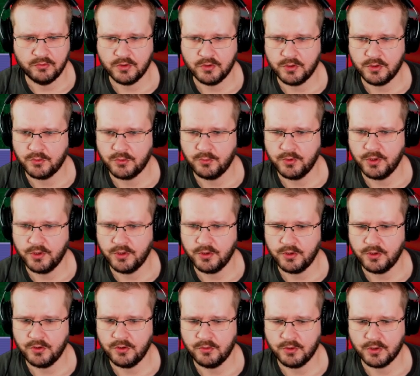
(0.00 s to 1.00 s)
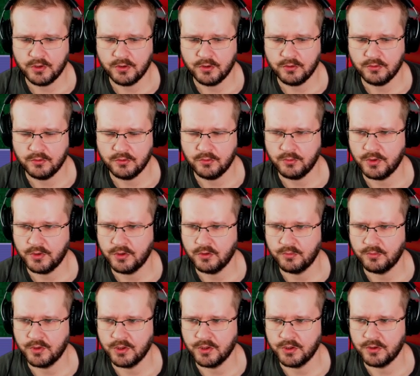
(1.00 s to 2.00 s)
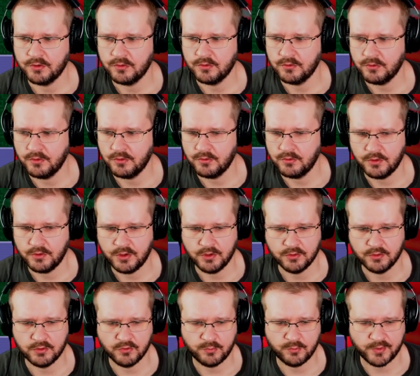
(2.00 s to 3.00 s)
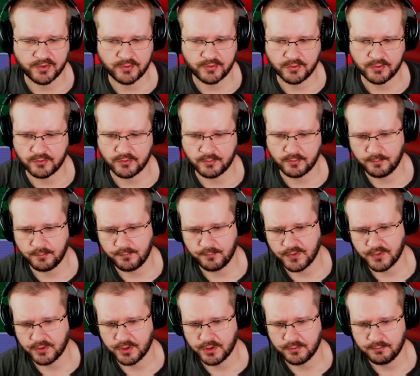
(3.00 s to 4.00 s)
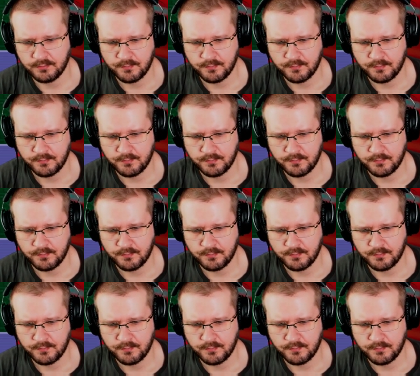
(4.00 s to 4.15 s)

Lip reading: take wind into account when you're playing Neo Turf Masters. Okay.